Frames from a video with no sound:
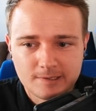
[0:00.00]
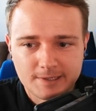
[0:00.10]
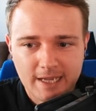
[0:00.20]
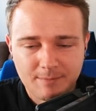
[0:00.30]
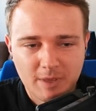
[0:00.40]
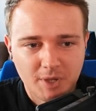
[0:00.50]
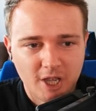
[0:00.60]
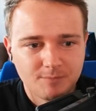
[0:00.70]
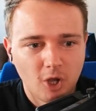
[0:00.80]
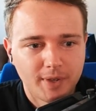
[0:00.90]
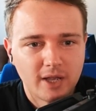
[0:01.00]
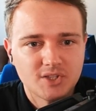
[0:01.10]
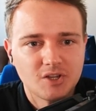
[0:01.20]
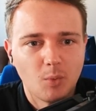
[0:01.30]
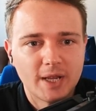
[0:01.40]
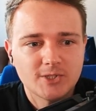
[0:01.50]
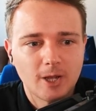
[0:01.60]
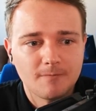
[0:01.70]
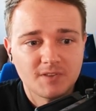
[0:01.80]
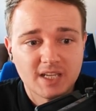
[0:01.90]
yeah, there we go. Okay, I'll see you in a week's
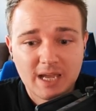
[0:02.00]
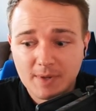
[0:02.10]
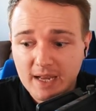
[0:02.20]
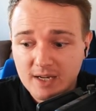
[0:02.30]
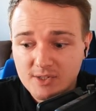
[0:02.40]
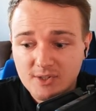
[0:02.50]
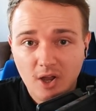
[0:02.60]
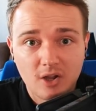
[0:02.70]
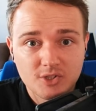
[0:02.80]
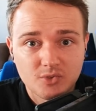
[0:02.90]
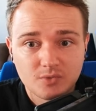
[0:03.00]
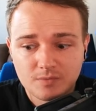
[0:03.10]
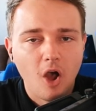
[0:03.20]
time for the game against Arsenal.